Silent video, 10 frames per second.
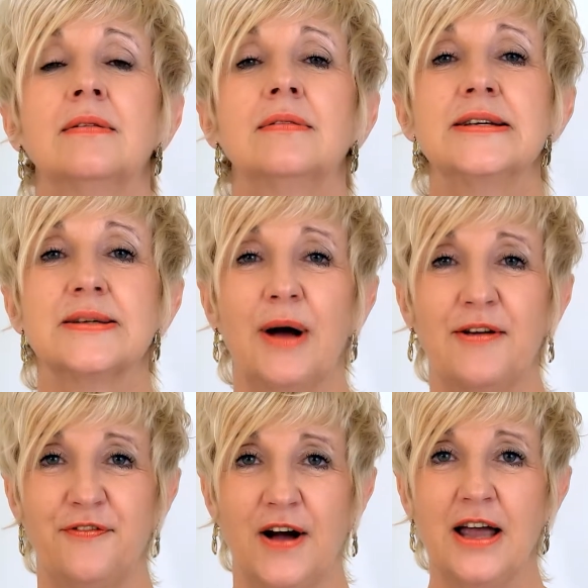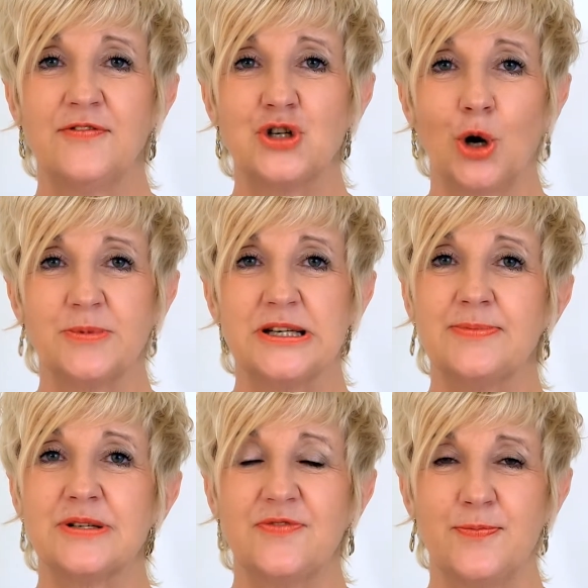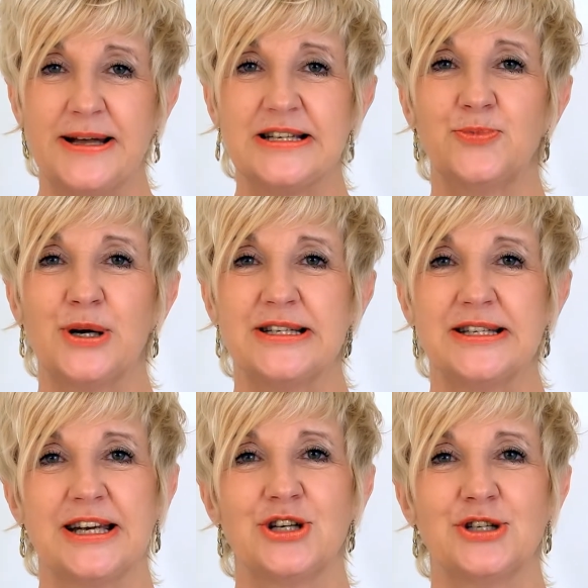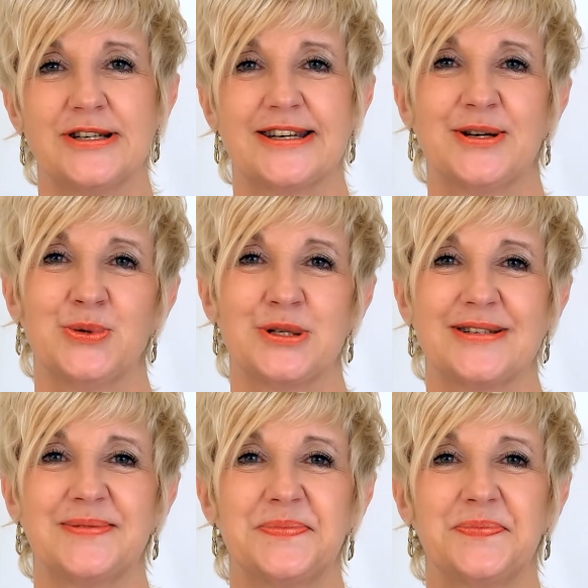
These are my five top tips for better presentation skills.